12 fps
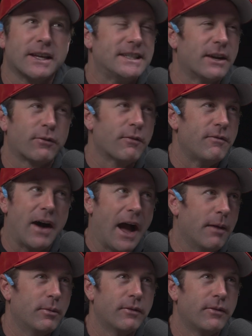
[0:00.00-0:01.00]
a different
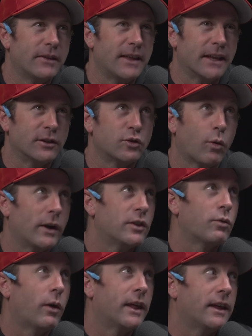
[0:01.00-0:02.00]
vibe than
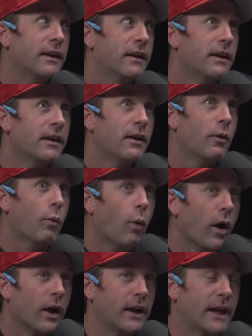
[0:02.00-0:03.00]

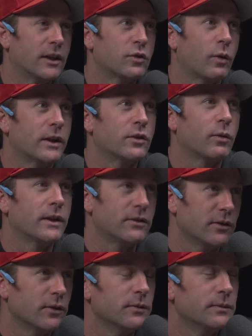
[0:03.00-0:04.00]
2021 and 2022.